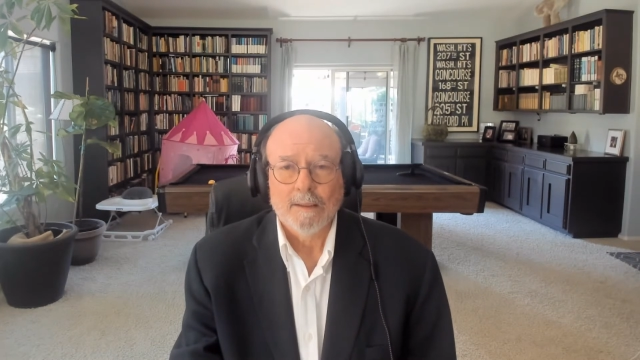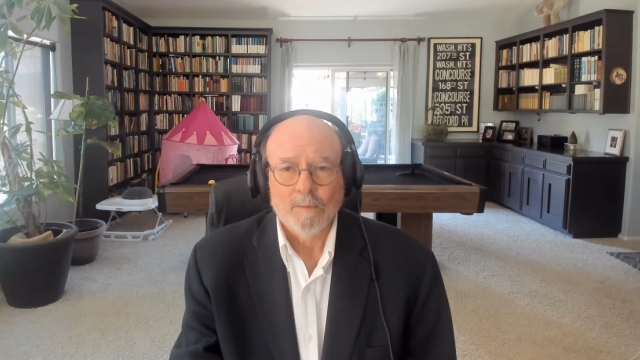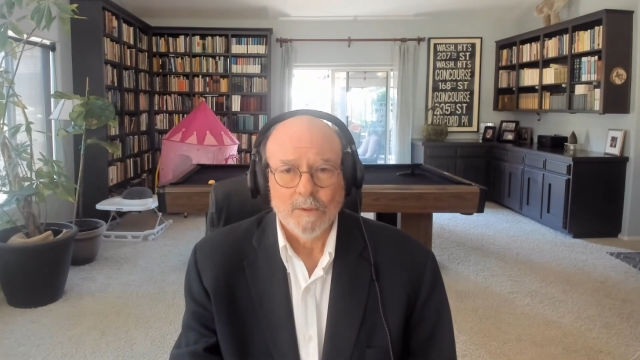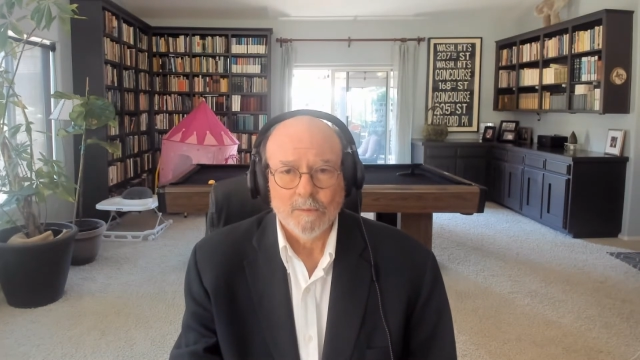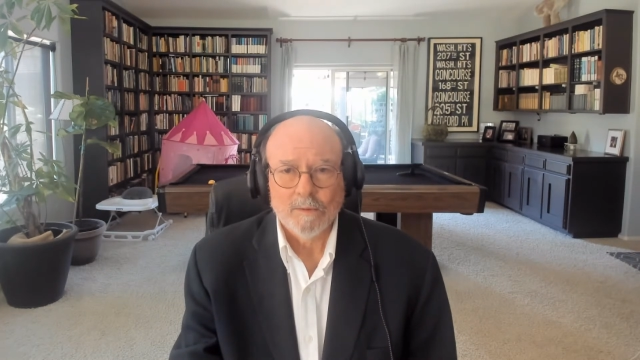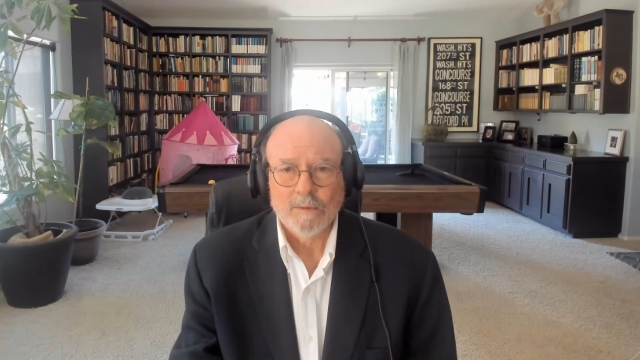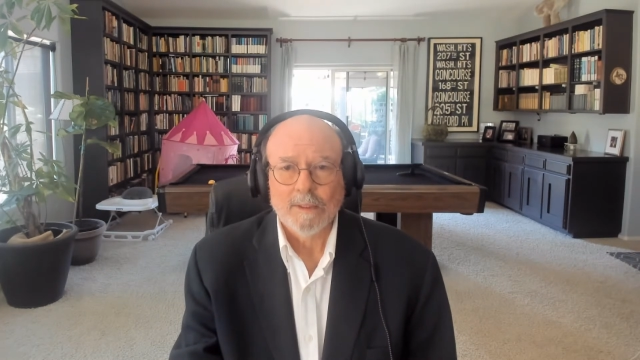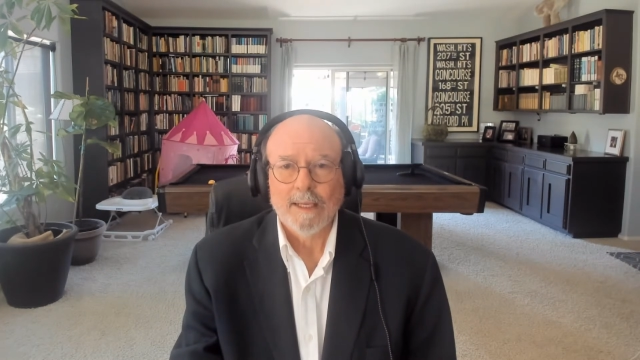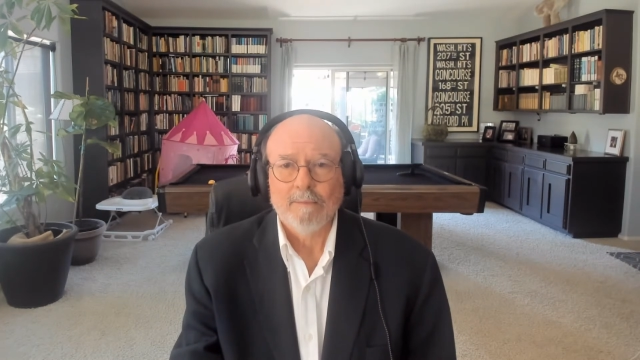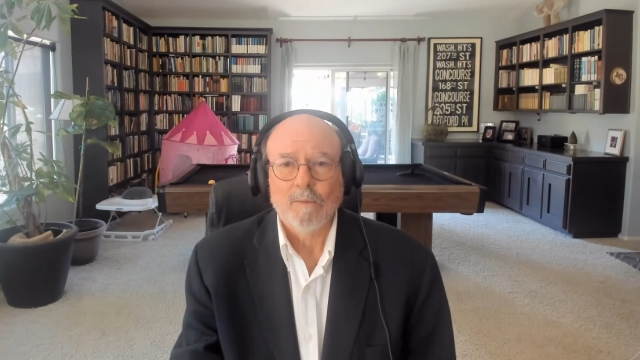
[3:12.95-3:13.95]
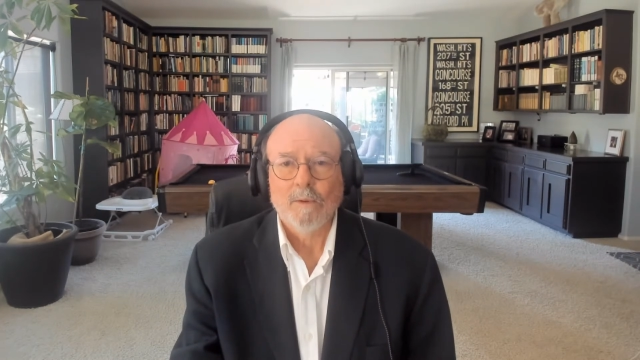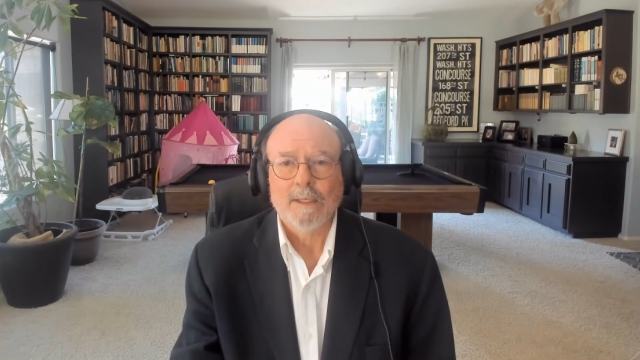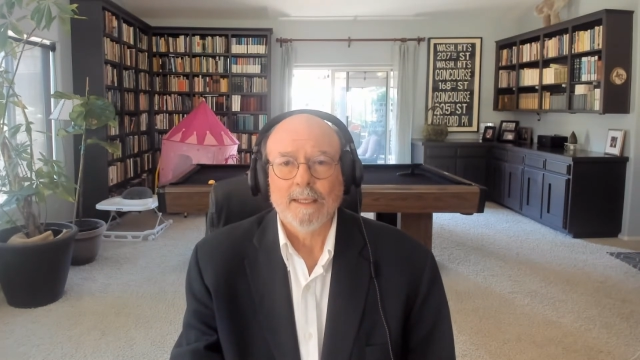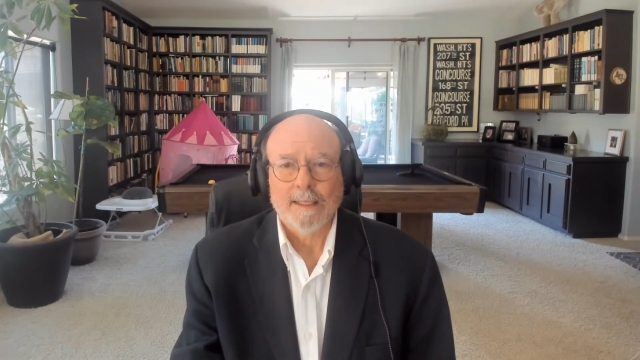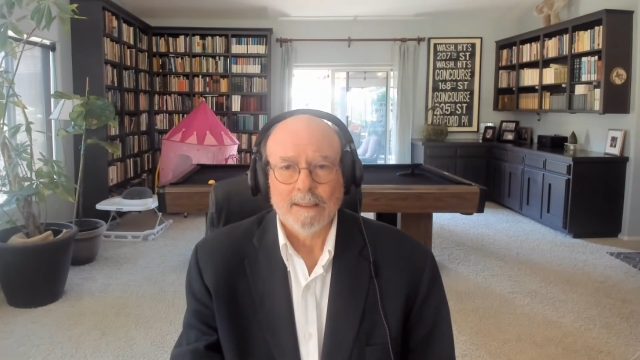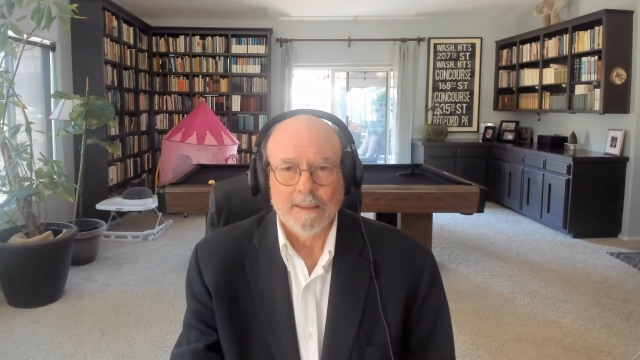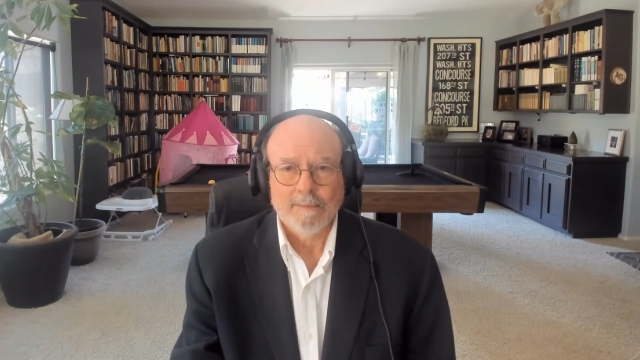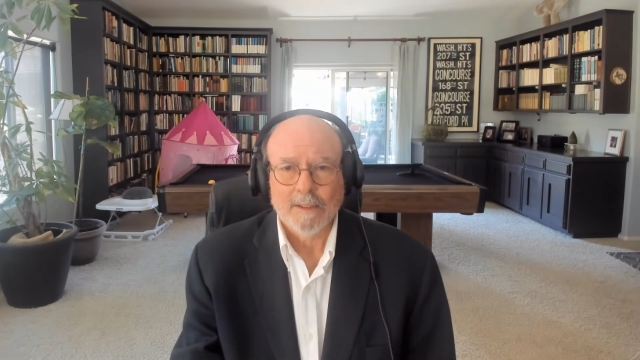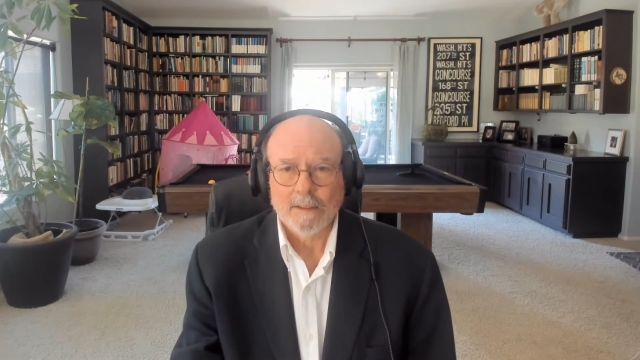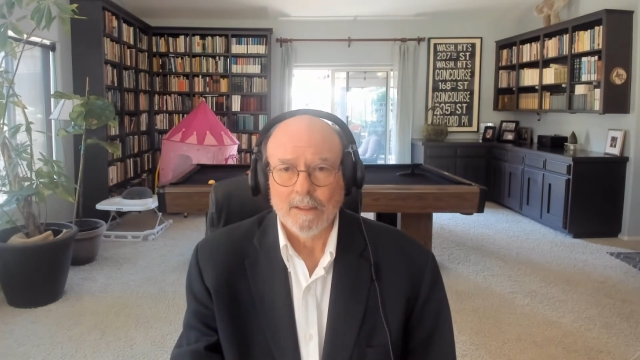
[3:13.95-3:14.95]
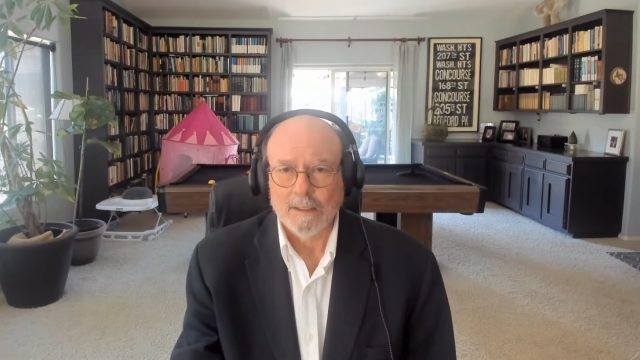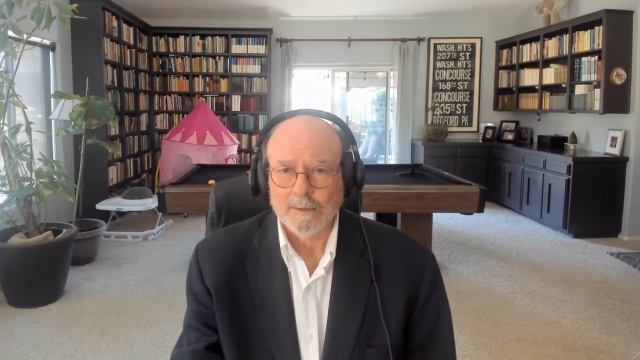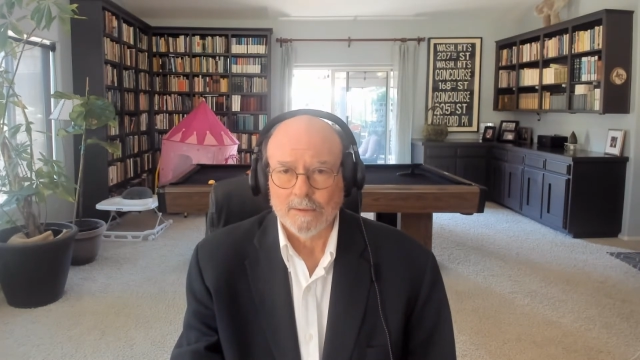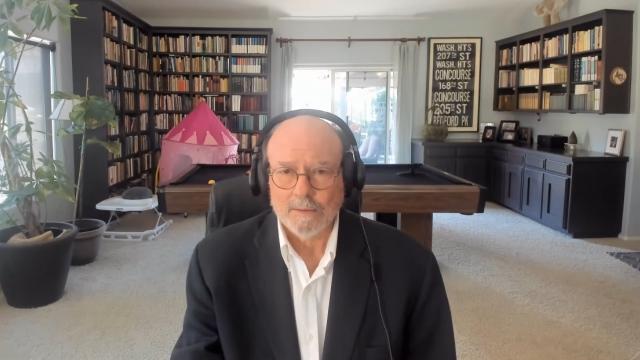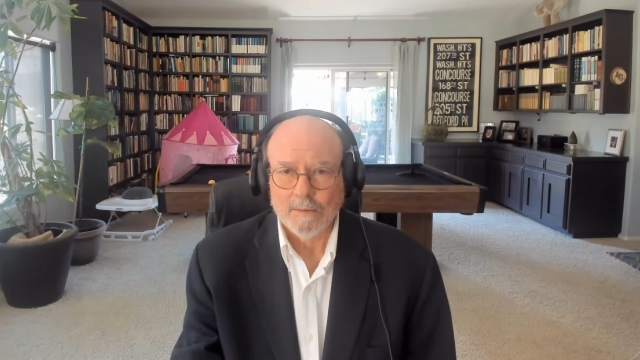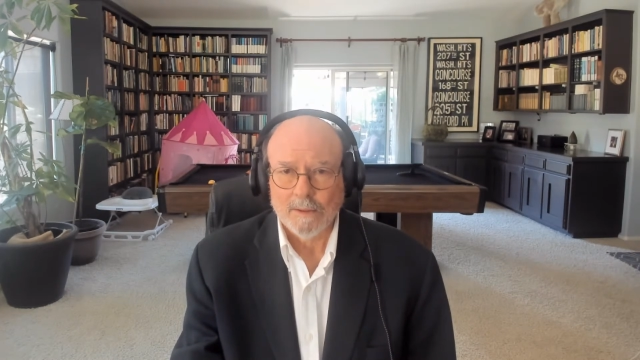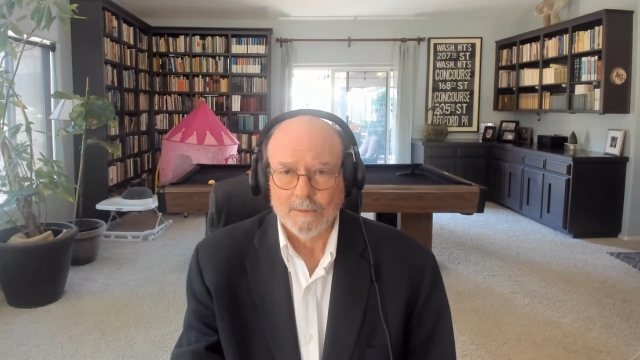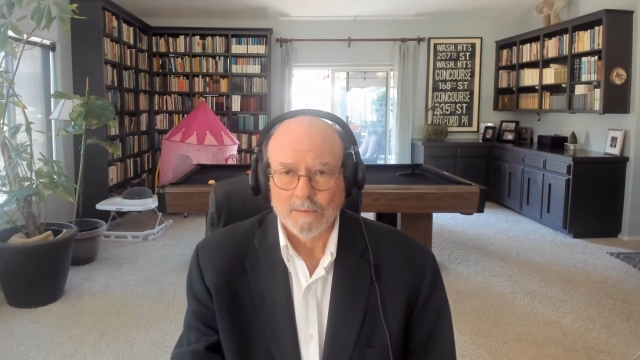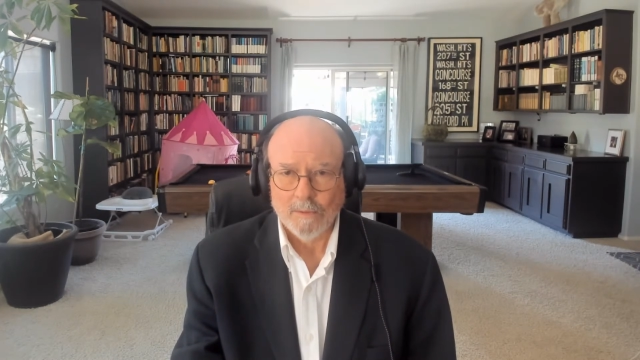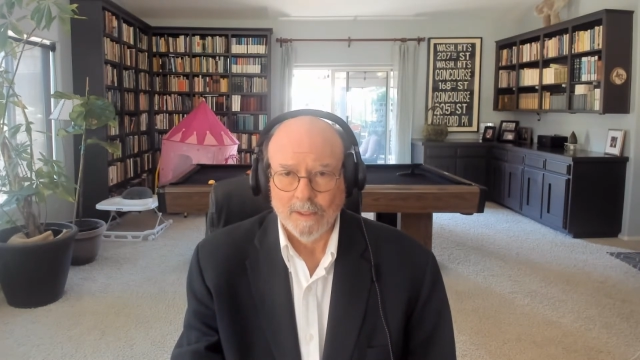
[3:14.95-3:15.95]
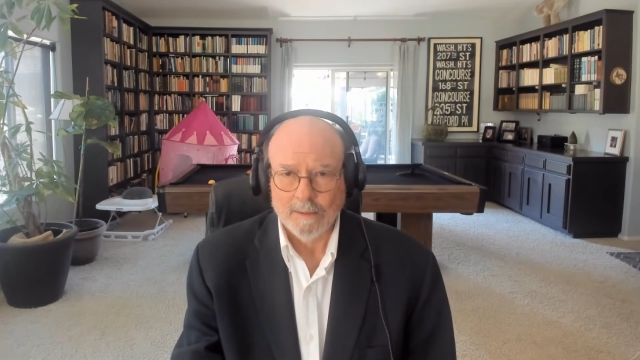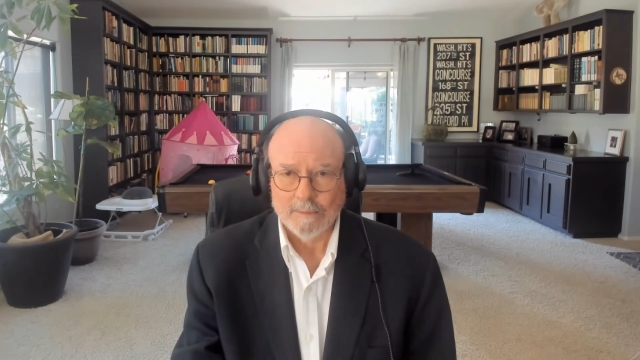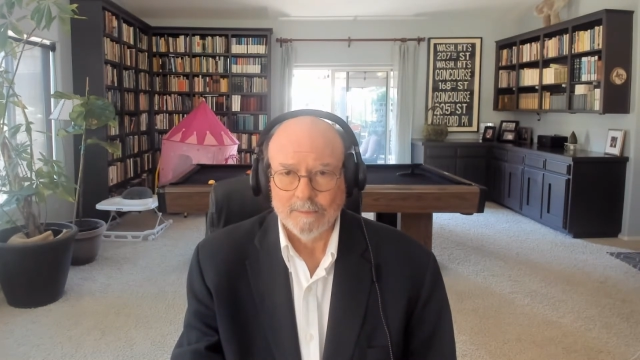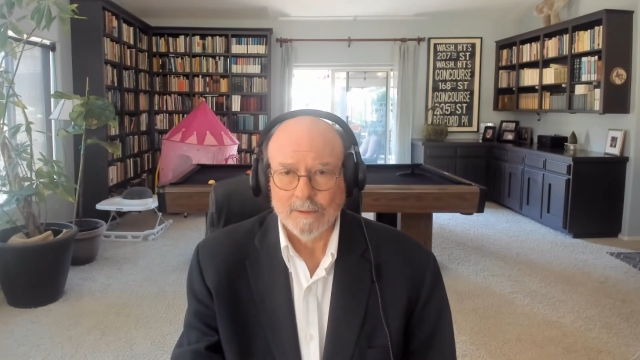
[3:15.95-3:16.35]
We will have one at 11 o'clock as well.